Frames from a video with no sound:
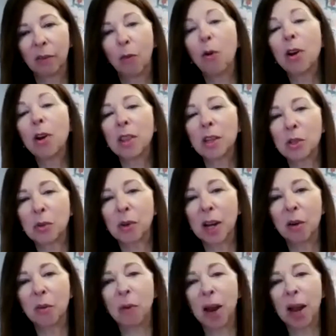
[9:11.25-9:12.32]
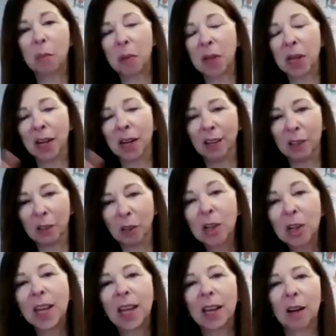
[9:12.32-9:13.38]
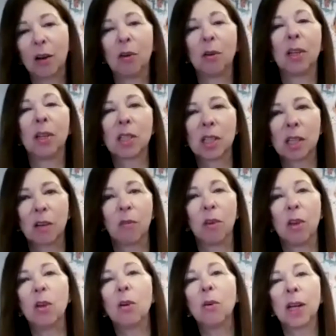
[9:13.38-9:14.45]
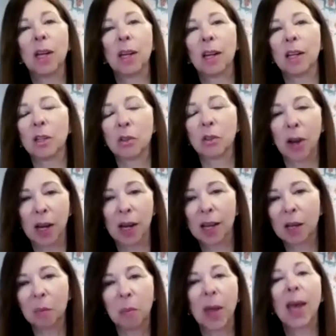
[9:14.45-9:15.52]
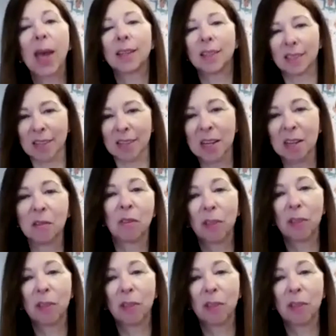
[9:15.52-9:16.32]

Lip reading: for the trade rep in looking at a holistic view and trying to combat the,